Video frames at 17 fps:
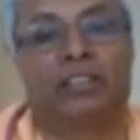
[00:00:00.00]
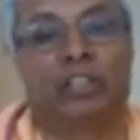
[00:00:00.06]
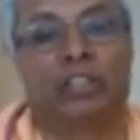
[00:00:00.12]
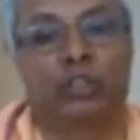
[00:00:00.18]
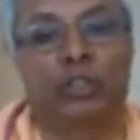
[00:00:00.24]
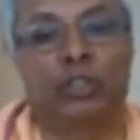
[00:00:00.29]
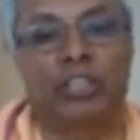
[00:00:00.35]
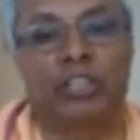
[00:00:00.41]

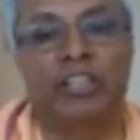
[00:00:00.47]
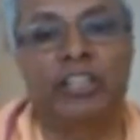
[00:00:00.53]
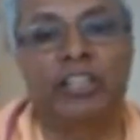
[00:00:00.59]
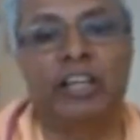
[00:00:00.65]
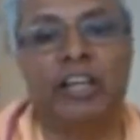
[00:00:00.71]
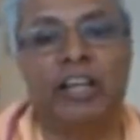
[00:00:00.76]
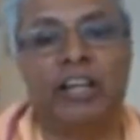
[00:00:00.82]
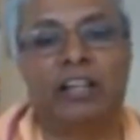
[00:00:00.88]
So
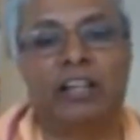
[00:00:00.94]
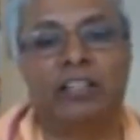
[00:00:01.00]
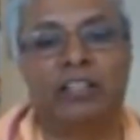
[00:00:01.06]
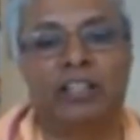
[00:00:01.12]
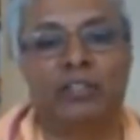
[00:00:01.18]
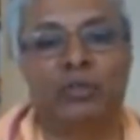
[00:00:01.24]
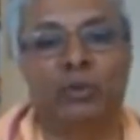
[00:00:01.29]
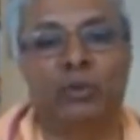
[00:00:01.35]
here
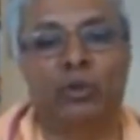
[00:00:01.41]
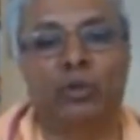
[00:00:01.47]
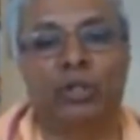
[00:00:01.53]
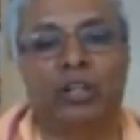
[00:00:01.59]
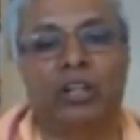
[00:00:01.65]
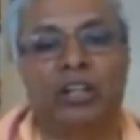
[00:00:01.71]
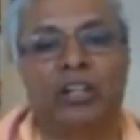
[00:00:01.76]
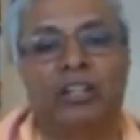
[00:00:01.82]
the
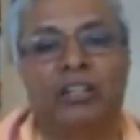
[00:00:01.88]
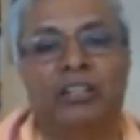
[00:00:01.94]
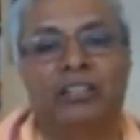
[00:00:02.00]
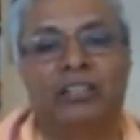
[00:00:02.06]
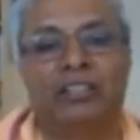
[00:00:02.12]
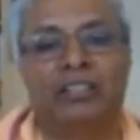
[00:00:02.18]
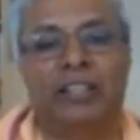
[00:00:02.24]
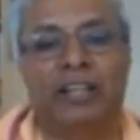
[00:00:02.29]
yoga
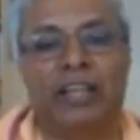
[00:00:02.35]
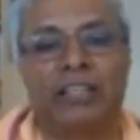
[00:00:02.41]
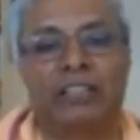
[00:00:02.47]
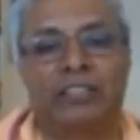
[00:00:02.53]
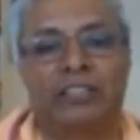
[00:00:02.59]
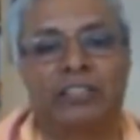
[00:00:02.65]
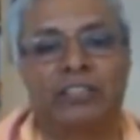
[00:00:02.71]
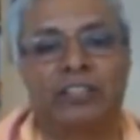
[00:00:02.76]

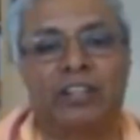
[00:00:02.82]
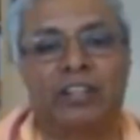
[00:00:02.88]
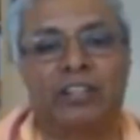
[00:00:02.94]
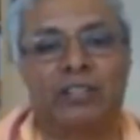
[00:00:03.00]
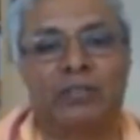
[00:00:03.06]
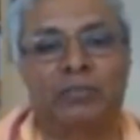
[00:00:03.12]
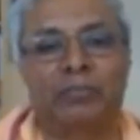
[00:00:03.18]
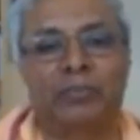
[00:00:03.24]
does not
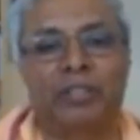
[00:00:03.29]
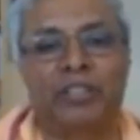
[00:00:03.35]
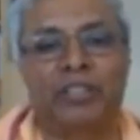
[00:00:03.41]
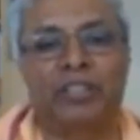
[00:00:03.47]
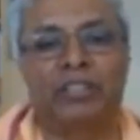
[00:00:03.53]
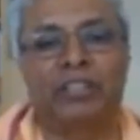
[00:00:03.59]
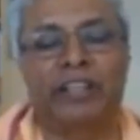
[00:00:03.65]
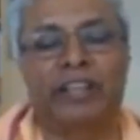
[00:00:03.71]

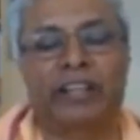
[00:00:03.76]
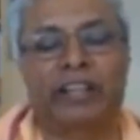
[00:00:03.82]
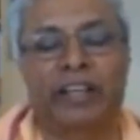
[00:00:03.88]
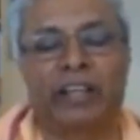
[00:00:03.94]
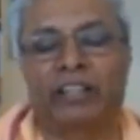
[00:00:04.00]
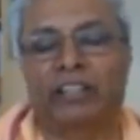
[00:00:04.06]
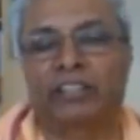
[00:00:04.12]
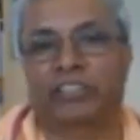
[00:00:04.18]
mean a
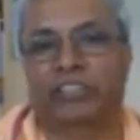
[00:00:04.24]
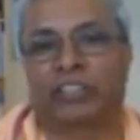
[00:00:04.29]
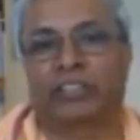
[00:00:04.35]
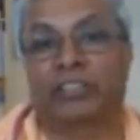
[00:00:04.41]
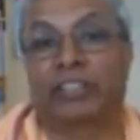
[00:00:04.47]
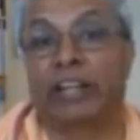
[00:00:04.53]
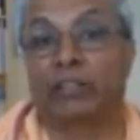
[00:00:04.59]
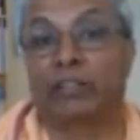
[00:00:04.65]

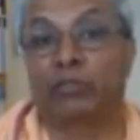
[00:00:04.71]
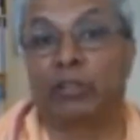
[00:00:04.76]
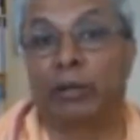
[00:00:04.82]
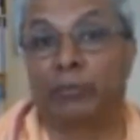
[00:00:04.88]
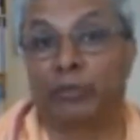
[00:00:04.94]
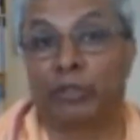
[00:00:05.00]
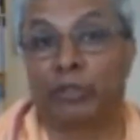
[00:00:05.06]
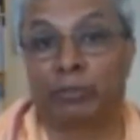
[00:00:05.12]
connection that we
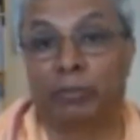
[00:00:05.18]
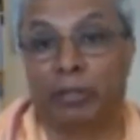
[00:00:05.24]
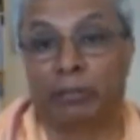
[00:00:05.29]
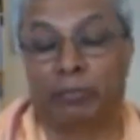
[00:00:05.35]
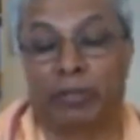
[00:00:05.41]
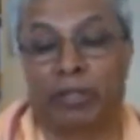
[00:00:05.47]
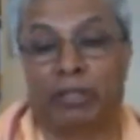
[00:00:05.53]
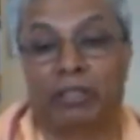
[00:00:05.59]
have to
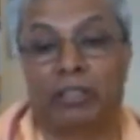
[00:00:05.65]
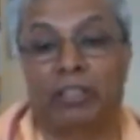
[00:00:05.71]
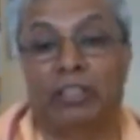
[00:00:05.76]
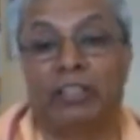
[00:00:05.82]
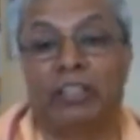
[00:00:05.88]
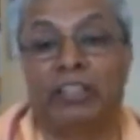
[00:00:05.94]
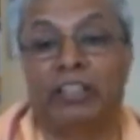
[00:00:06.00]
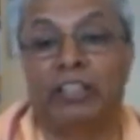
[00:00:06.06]
remember.
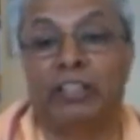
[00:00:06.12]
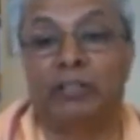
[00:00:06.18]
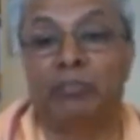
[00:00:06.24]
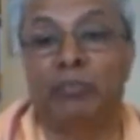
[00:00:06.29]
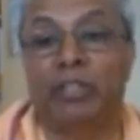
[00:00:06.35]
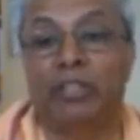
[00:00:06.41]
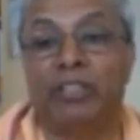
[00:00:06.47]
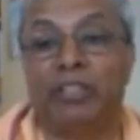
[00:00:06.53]
It
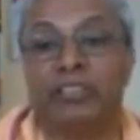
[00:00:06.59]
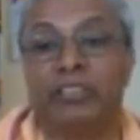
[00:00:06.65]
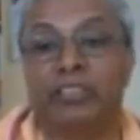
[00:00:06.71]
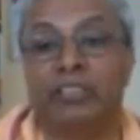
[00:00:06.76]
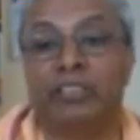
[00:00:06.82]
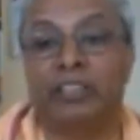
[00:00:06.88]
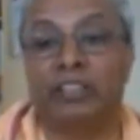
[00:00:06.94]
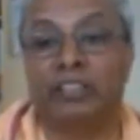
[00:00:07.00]

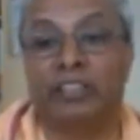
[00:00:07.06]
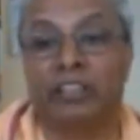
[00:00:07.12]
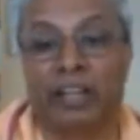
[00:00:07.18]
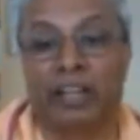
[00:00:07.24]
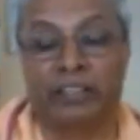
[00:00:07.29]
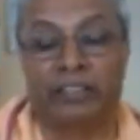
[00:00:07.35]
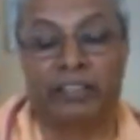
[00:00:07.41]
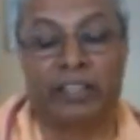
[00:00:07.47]
means
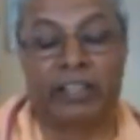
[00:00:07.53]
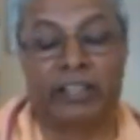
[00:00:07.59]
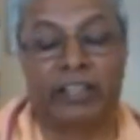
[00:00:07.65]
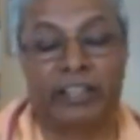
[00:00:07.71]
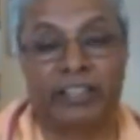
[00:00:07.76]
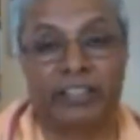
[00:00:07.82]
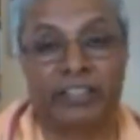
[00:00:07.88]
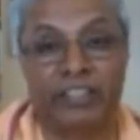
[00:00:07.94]
rather
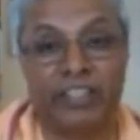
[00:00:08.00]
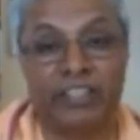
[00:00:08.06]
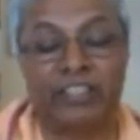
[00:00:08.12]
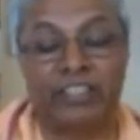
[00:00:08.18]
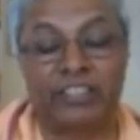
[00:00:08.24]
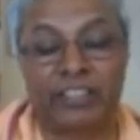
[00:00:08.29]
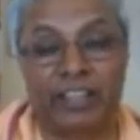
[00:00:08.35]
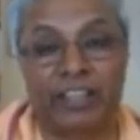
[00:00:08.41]
a
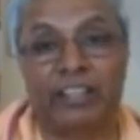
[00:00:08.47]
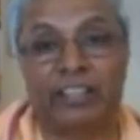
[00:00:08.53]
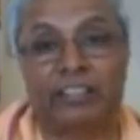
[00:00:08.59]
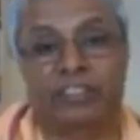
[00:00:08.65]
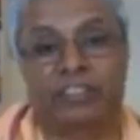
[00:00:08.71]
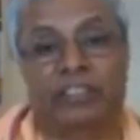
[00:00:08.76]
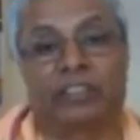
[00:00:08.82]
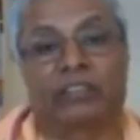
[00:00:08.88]

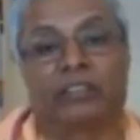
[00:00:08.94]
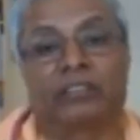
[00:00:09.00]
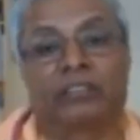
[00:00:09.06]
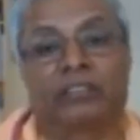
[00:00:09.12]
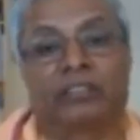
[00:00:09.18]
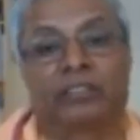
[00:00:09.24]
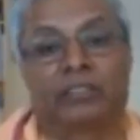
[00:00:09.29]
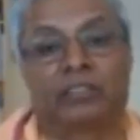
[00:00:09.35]
disconnection.
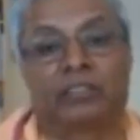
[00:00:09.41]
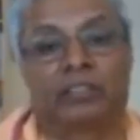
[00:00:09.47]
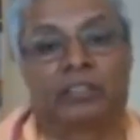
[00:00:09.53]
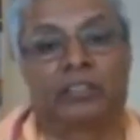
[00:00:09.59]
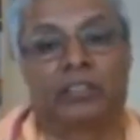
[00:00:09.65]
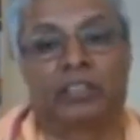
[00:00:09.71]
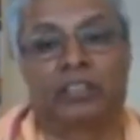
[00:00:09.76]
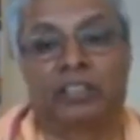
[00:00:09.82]

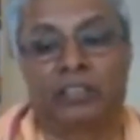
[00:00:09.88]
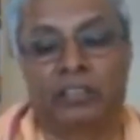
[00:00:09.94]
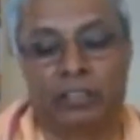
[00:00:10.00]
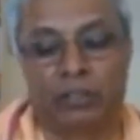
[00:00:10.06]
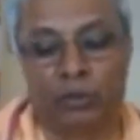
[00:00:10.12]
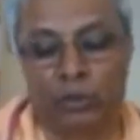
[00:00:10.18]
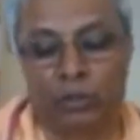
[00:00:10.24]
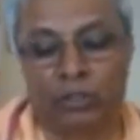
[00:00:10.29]
In the
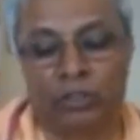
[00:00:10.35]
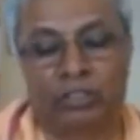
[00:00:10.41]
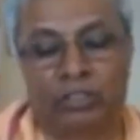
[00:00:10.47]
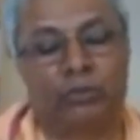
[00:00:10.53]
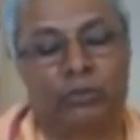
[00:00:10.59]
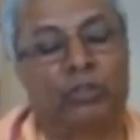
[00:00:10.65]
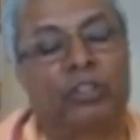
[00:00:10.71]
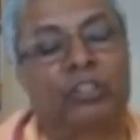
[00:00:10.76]
Yoga
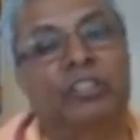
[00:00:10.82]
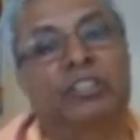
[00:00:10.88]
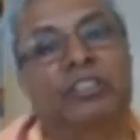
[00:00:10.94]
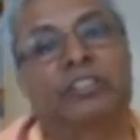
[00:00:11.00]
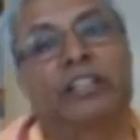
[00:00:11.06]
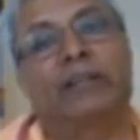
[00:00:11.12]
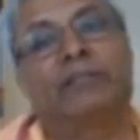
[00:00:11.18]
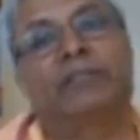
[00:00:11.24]
Sutra
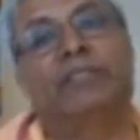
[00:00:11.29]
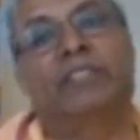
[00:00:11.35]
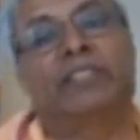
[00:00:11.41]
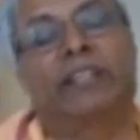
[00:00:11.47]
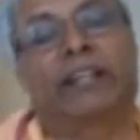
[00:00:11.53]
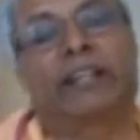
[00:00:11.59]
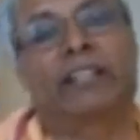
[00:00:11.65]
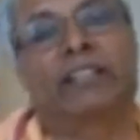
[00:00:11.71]
itself, the
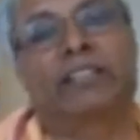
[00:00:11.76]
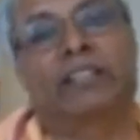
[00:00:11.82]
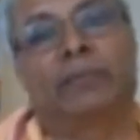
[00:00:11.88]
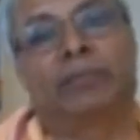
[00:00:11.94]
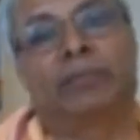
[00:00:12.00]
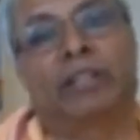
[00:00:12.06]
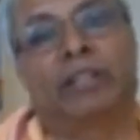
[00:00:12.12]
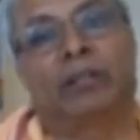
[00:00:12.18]
second
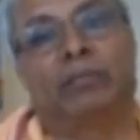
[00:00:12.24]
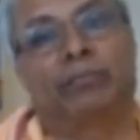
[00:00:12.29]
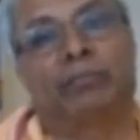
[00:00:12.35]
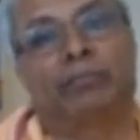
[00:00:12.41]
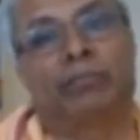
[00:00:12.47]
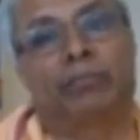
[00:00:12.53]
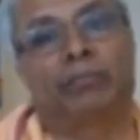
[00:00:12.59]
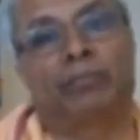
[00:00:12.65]
chapter,
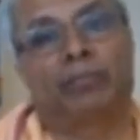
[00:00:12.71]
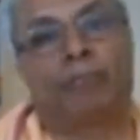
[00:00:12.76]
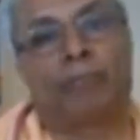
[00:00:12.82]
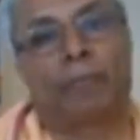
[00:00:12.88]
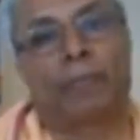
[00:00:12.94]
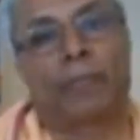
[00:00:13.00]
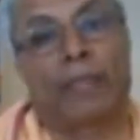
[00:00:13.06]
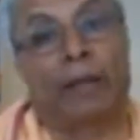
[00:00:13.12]

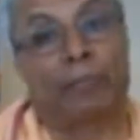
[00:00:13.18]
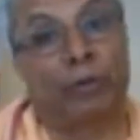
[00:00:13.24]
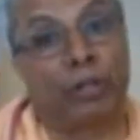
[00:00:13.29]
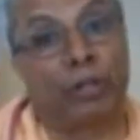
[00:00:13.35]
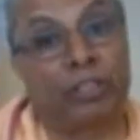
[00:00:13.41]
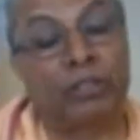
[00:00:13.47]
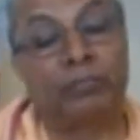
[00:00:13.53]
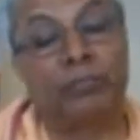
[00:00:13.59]

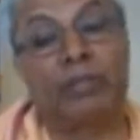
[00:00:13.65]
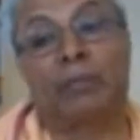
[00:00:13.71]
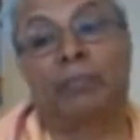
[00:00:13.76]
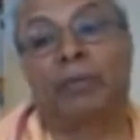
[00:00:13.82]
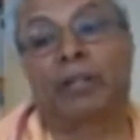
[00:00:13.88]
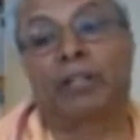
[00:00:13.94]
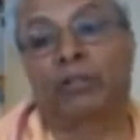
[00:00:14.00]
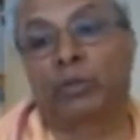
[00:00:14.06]
aphorism
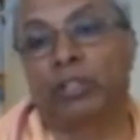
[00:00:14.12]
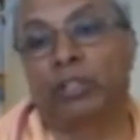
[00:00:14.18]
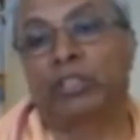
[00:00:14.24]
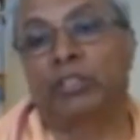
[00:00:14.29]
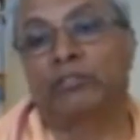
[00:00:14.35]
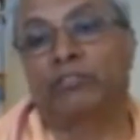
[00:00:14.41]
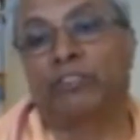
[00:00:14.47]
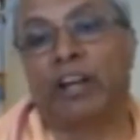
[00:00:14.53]
number
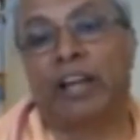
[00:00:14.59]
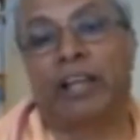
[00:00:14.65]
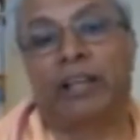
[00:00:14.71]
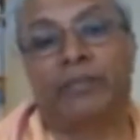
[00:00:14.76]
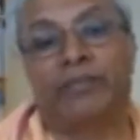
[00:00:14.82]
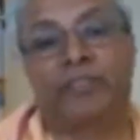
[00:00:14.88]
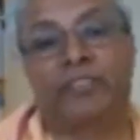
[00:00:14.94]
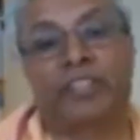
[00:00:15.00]

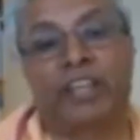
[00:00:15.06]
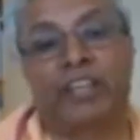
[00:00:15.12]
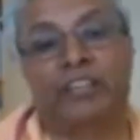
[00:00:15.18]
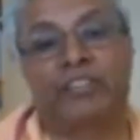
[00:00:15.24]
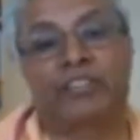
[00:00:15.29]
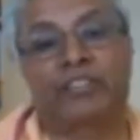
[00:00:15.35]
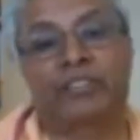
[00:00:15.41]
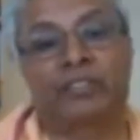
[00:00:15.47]
25
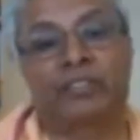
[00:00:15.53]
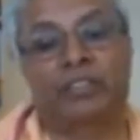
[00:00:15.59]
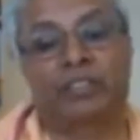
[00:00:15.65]
says